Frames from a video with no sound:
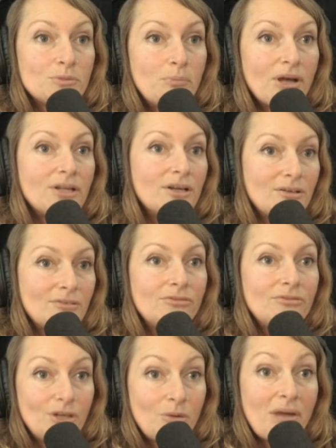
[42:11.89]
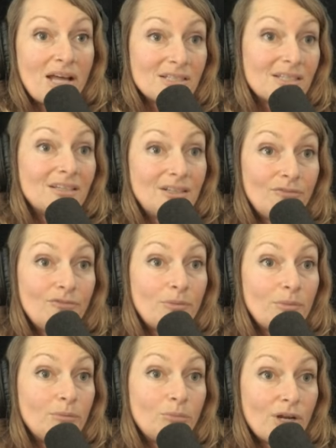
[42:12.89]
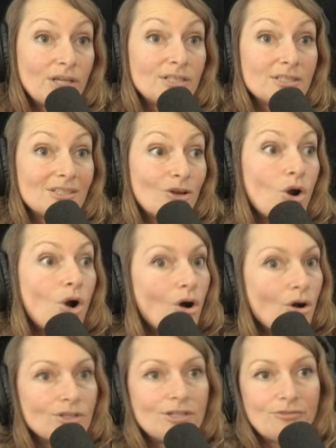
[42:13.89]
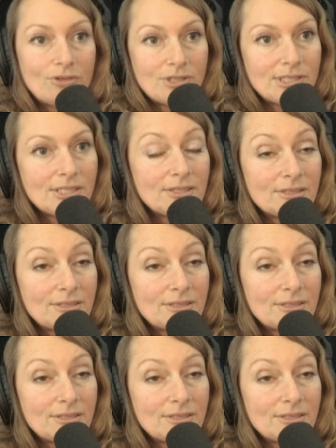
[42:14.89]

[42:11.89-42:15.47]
but of you know masculine and feminine brains, there are differences.